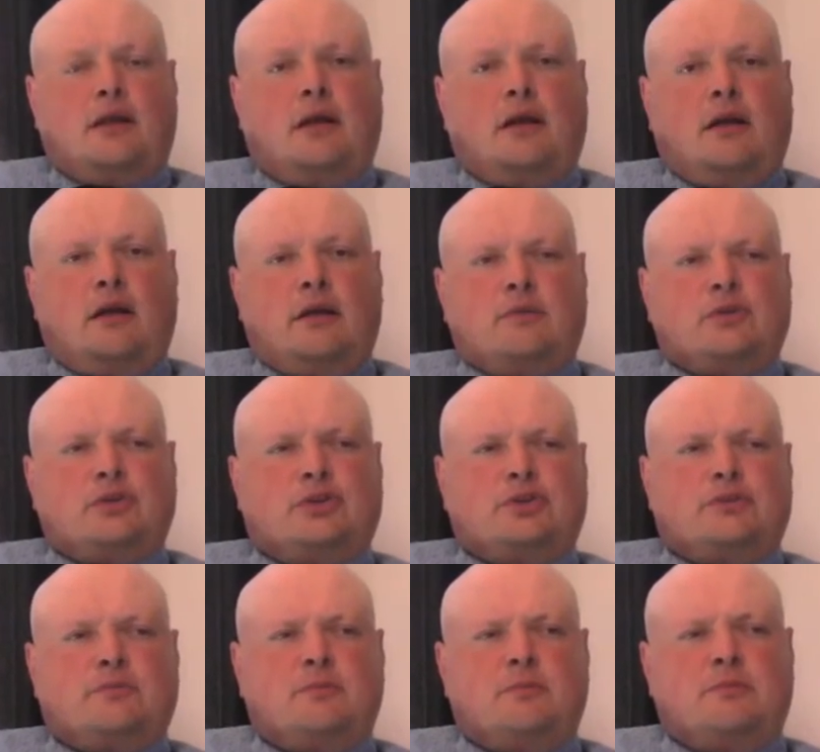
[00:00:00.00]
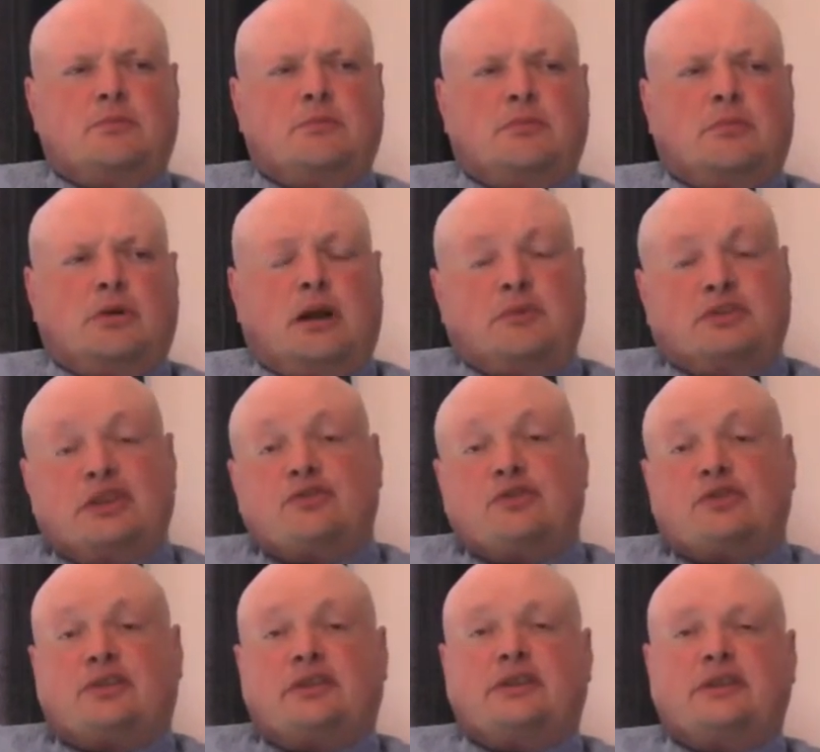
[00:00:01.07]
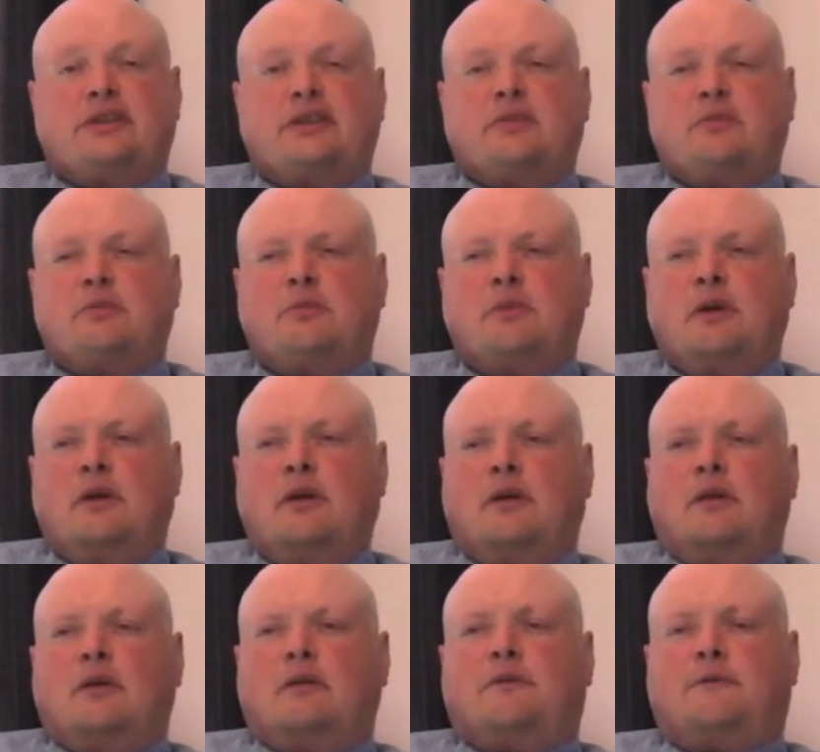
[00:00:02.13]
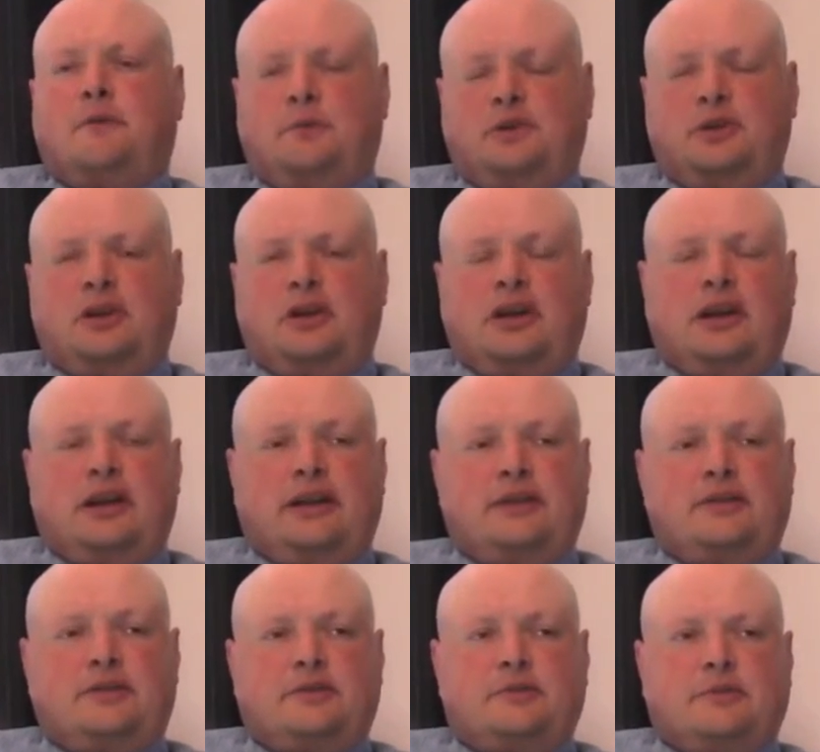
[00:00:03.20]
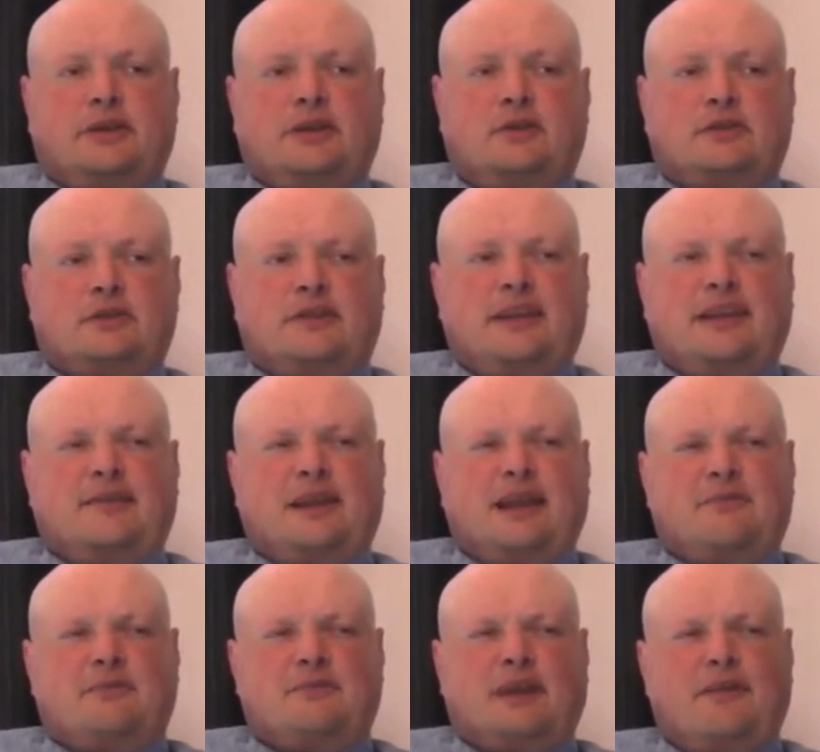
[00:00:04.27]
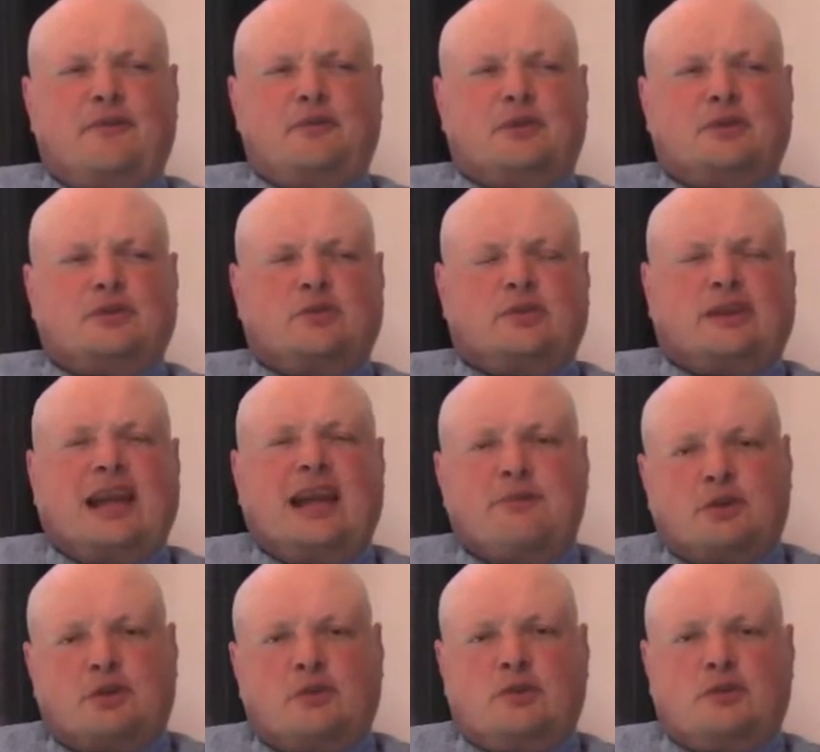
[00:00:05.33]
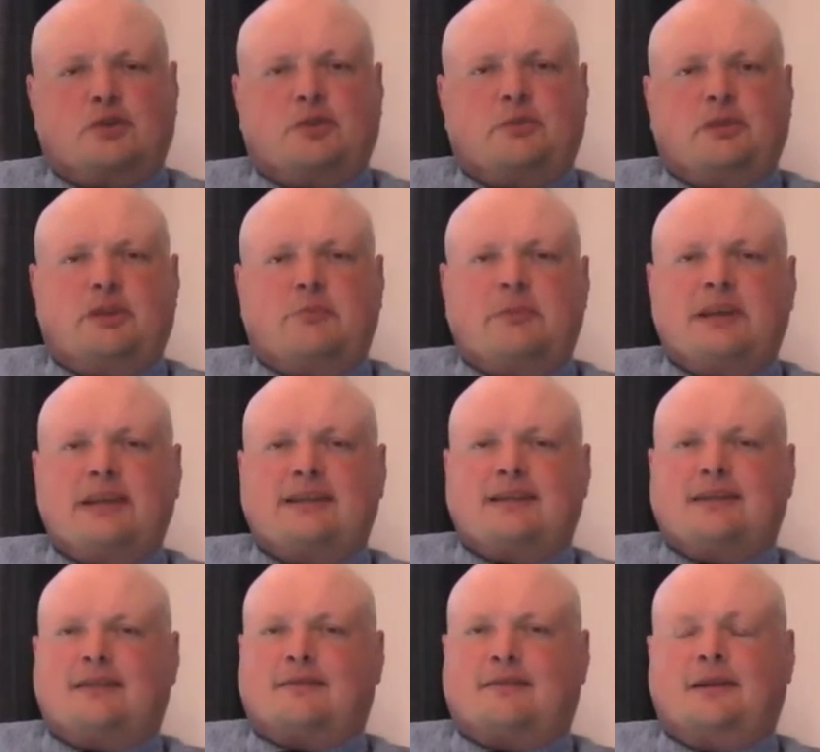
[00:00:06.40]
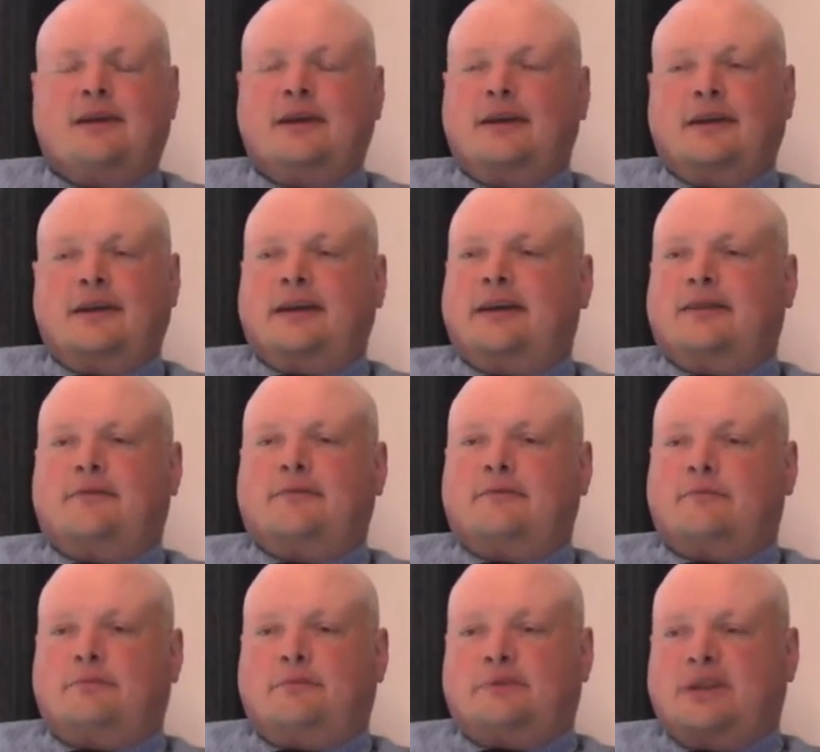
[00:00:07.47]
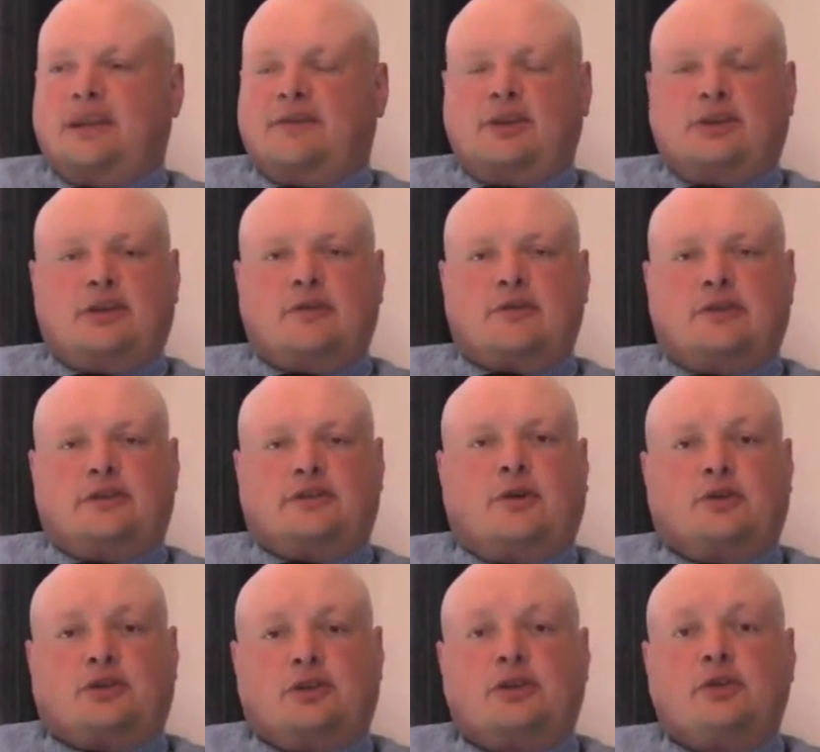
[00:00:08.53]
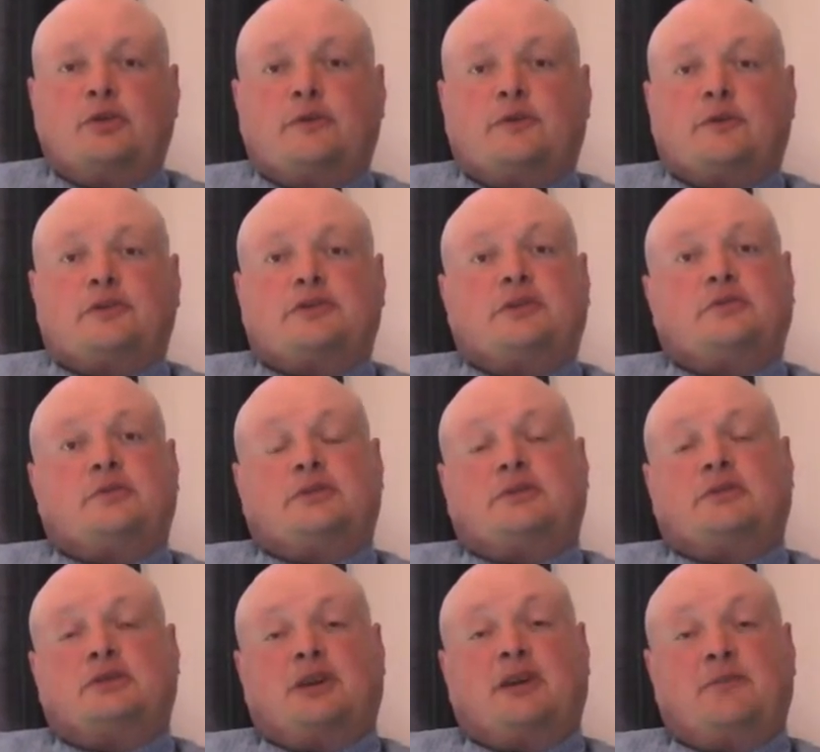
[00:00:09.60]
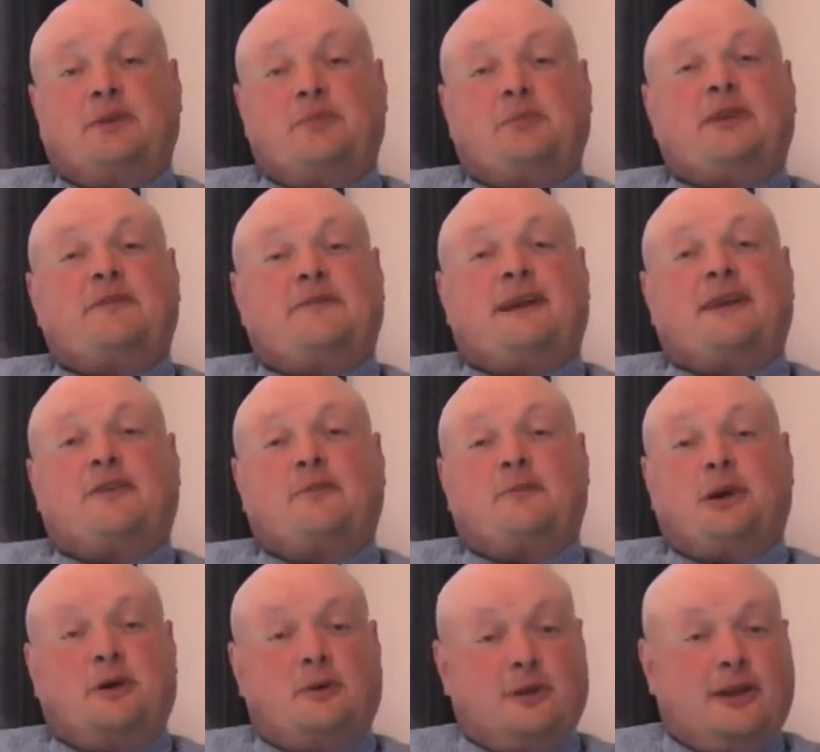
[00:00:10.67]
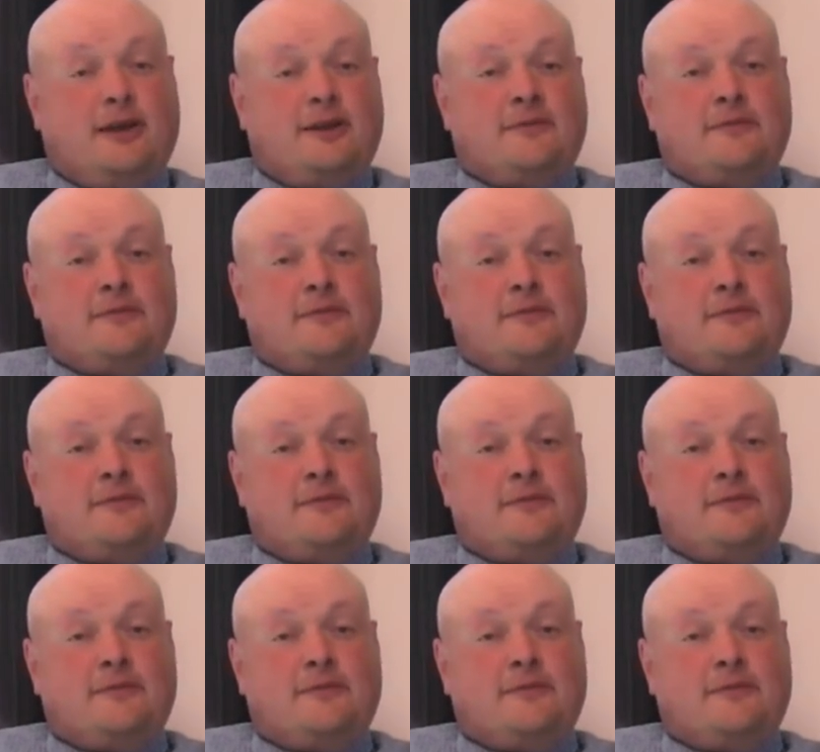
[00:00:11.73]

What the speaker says: I was interested in them from a young age because I think everyone sort of came across them in the media, in TV shows like Doctor Who, for instance, which I've been a big fan of my whole life.